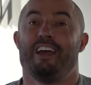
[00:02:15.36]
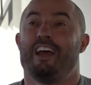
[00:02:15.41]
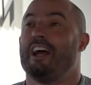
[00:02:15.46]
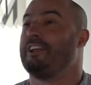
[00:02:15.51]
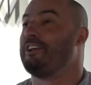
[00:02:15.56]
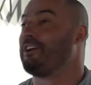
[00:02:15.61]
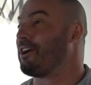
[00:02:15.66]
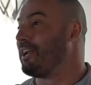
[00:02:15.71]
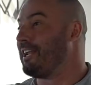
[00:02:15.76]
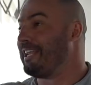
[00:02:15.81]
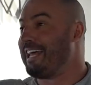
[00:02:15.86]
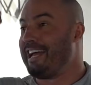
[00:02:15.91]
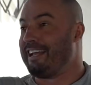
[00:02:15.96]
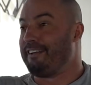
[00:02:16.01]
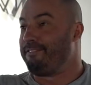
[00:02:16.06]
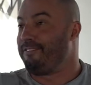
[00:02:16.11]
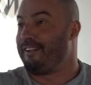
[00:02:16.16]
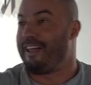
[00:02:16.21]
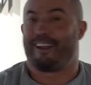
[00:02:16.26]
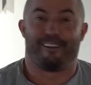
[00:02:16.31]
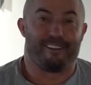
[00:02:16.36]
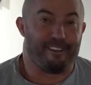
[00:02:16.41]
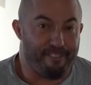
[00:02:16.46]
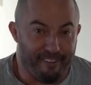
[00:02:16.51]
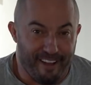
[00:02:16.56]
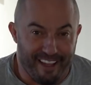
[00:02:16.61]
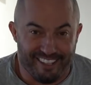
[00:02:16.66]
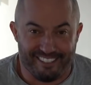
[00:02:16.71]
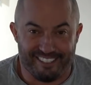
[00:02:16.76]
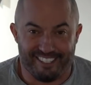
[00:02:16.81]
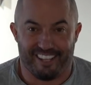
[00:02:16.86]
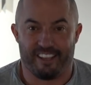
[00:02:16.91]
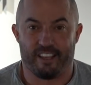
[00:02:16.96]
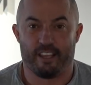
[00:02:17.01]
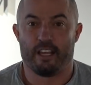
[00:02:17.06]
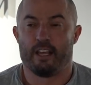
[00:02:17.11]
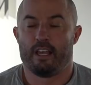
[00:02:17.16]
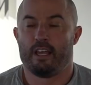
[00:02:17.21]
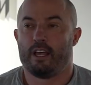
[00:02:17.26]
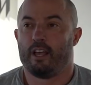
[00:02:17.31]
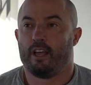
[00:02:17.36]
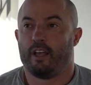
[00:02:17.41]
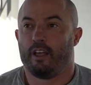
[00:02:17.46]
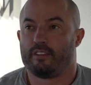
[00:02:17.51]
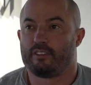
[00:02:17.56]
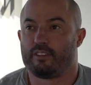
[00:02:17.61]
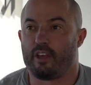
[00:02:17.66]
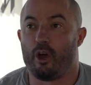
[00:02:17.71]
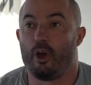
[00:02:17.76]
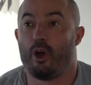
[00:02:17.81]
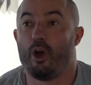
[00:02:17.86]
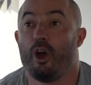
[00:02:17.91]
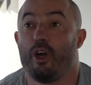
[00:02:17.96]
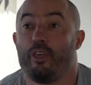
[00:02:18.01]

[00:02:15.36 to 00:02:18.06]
And you're going to land flat on your face. So